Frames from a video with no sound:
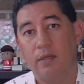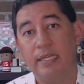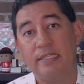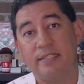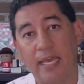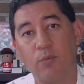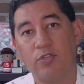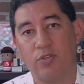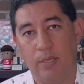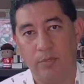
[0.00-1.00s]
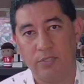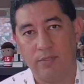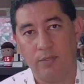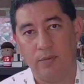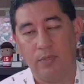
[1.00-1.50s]
Instead, what you're able to
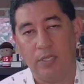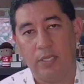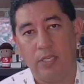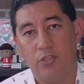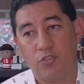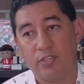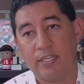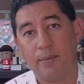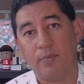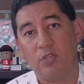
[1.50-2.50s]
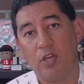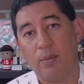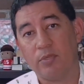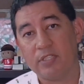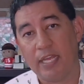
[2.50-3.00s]
do is you're
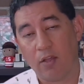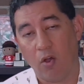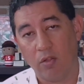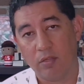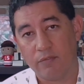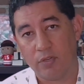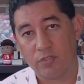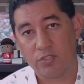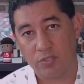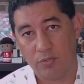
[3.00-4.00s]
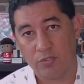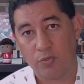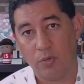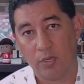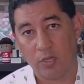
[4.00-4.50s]
able to take all of your students
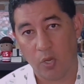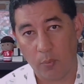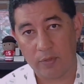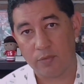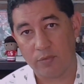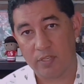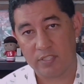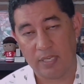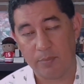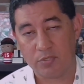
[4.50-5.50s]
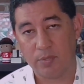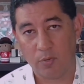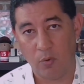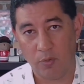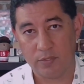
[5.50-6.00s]
who are going through the discipleship
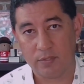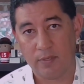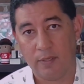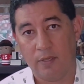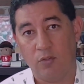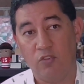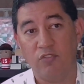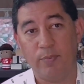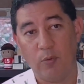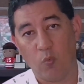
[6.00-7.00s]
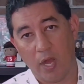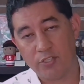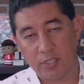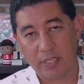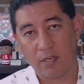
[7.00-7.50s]
course, who have been
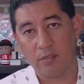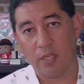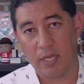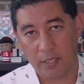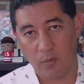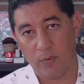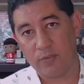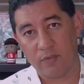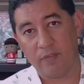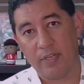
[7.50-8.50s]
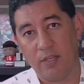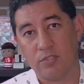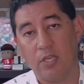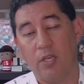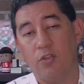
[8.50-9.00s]
watching it online and going through the videos.